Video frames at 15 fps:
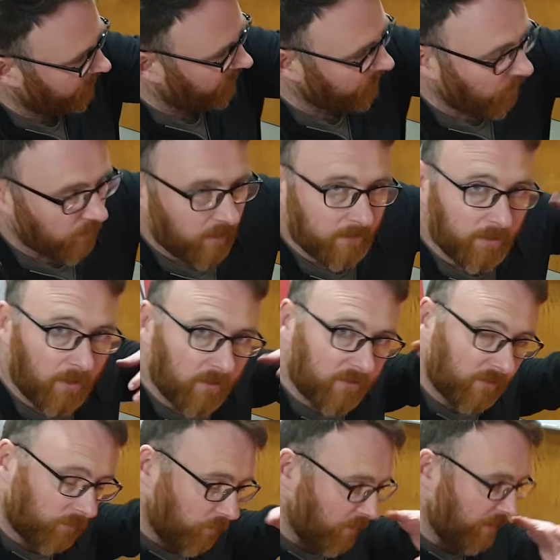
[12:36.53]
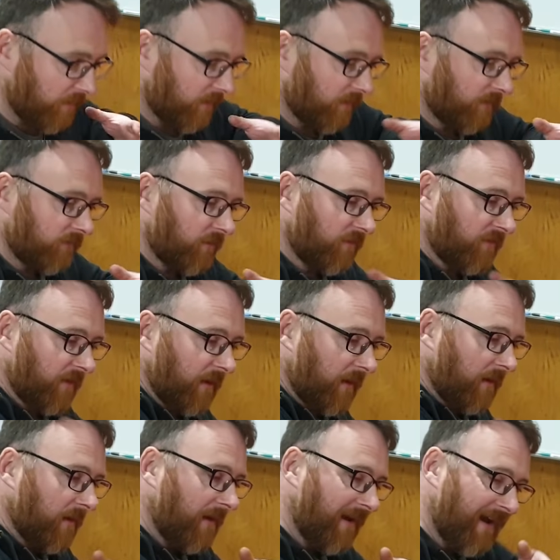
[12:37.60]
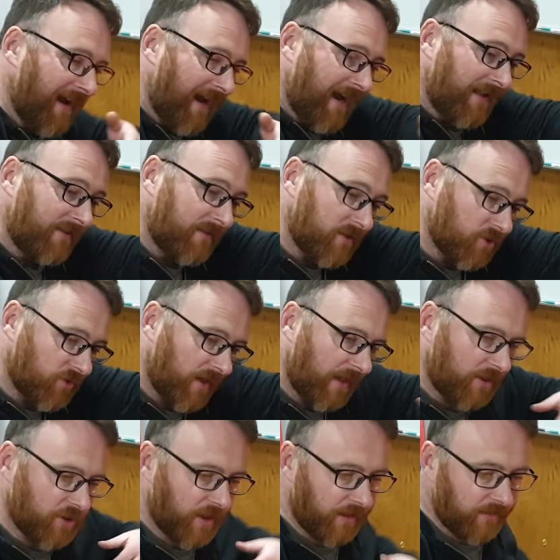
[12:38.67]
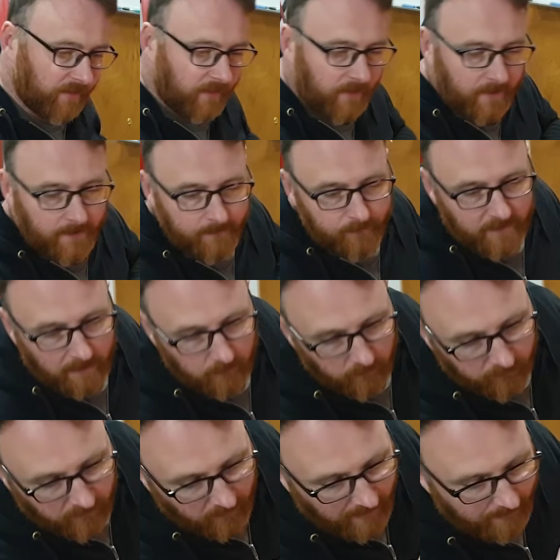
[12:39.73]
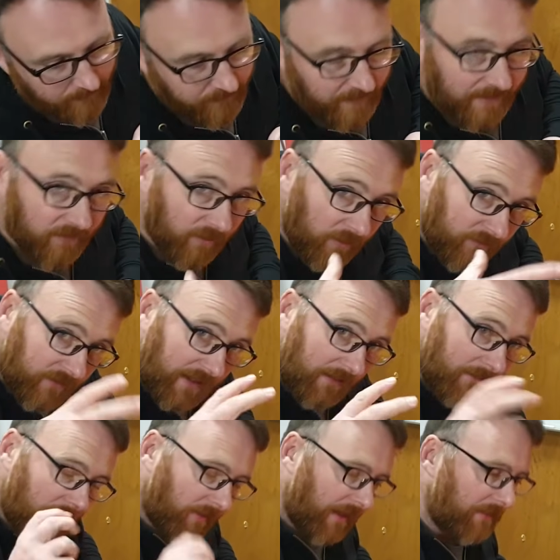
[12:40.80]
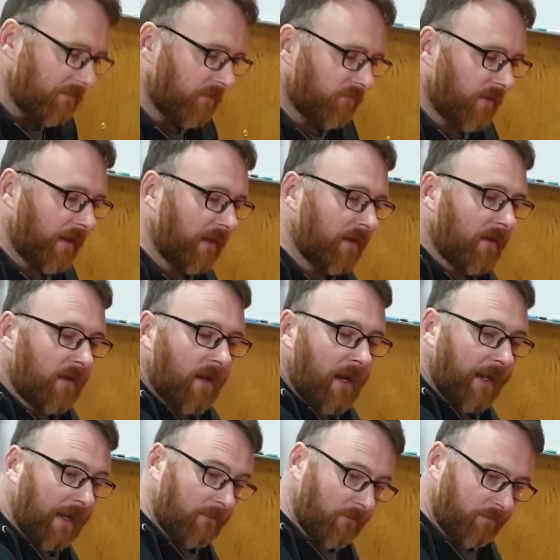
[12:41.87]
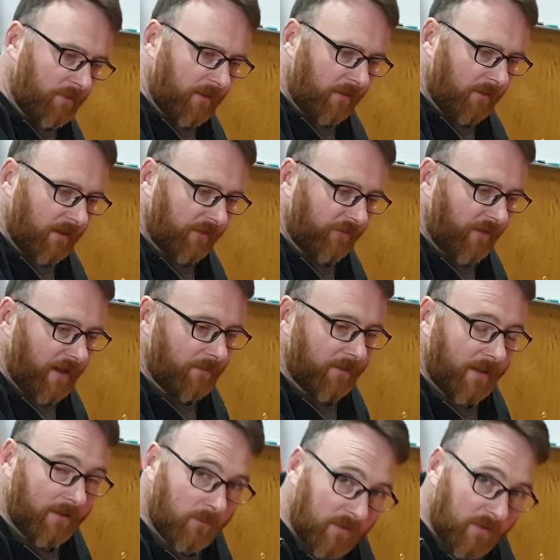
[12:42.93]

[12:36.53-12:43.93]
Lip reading: smaller blocks of wood just to add the stretch in, and we've clamped things off to keep the alignment right, and then we'll put the glass fibre in